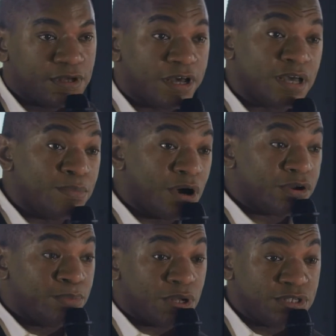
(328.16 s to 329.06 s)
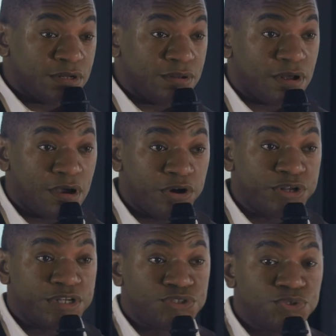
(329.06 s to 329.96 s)
A modern blockchain
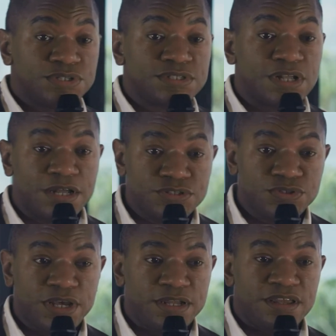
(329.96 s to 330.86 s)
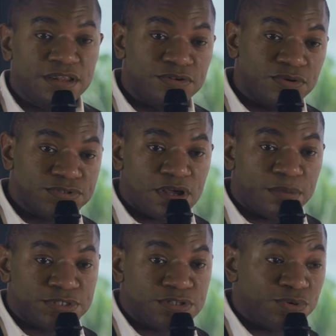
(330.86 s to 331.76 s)
architecture does not do that. It goes the
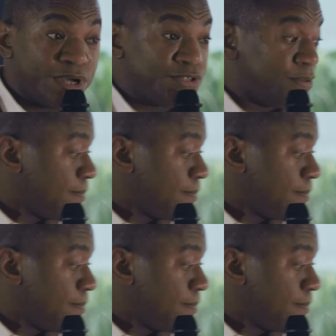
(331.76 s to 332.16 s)
opposite direction.